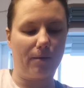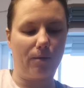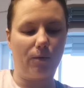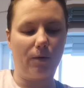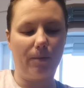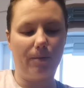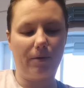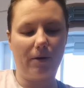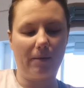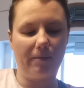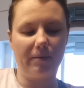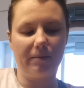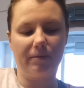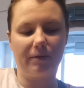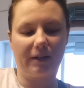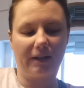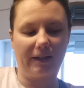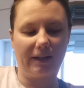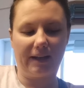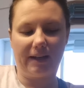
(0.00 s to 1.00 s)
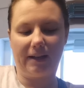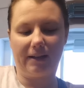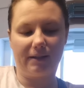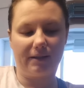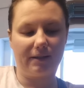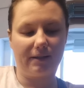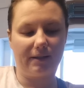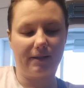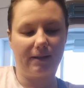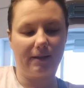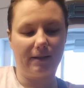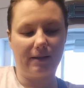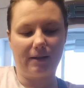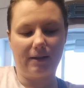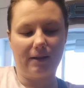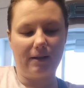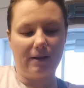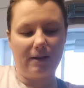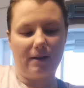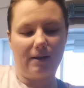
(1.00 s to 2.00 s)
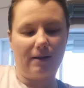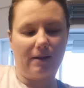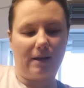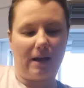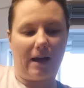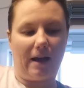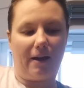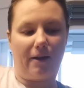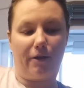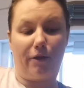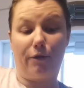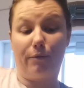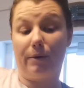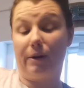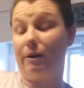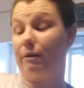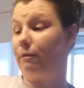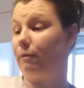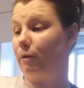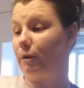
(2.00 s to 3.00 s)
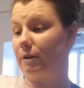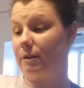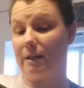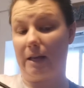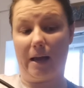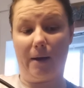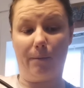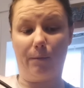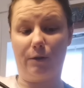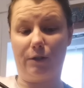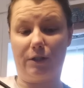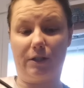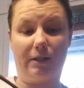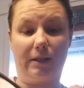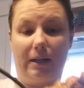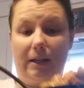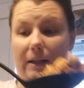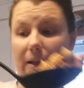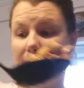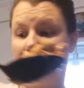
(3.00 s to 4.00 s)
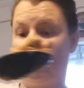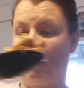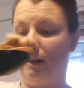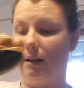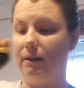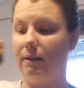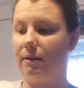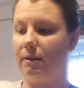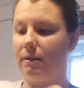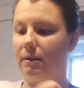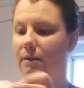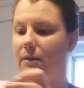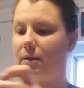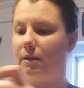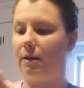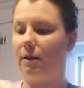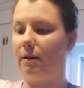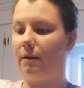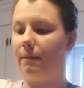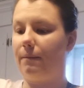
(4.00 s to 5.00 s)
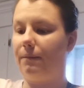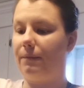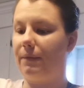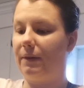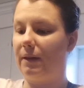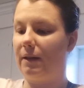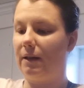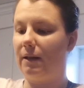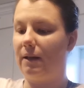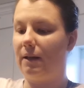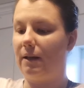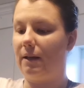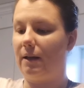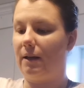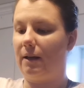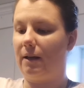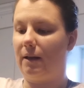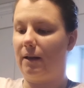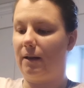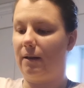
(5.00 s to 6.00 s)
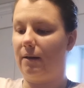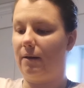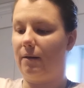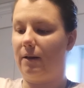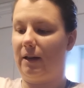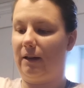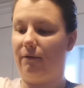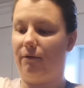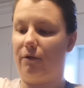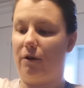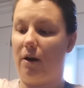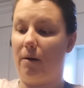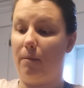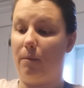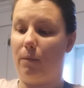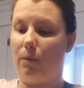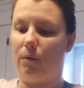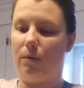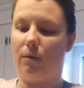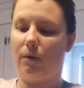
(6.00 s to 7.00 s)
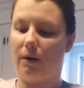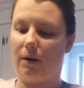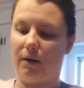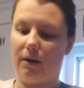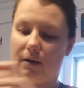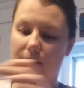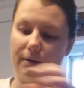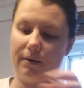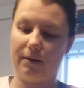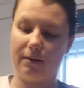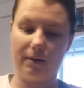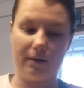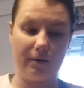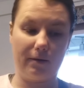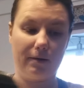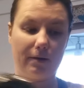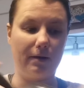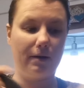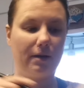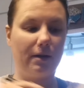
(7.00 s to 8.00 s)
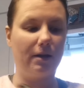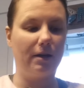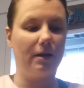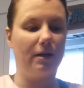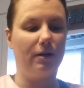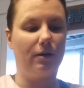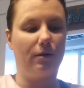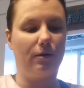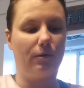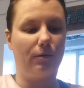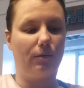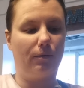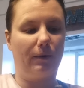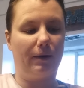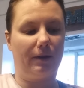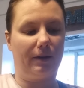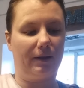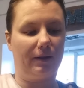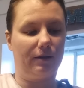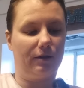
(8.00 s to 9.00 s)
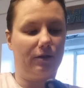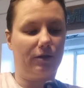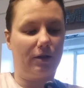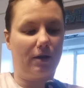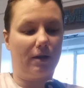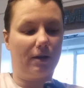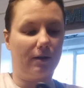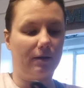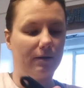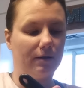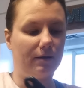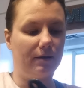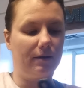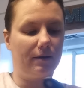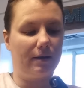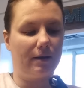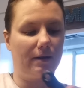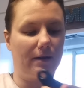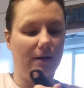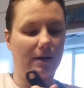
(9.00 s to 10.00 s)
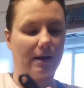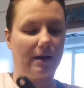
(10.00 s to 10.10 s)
we'll probably get 3 to 4 sandwiches at least, if not more, with these jars.